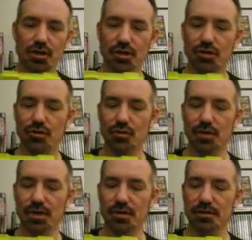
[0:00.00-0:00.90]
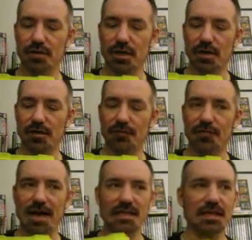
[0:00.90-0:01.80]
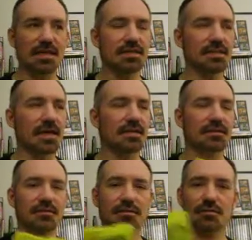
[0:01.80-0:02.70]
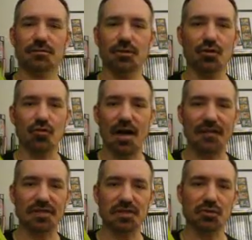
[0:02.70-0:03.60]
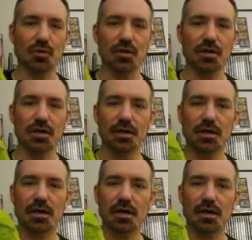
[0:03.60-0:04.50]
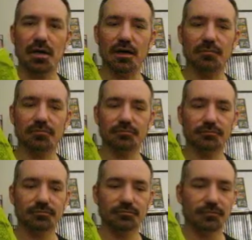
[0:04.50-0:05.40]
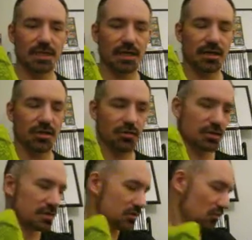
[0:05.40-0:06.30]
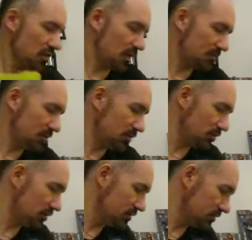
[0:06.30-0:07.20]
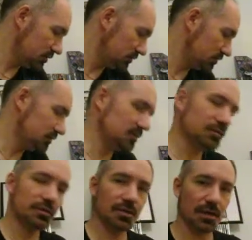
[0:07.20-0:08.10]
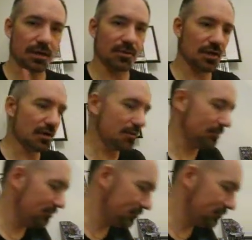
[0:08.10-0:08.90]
You can find these at your craft store. You can store up to, well, let me get them.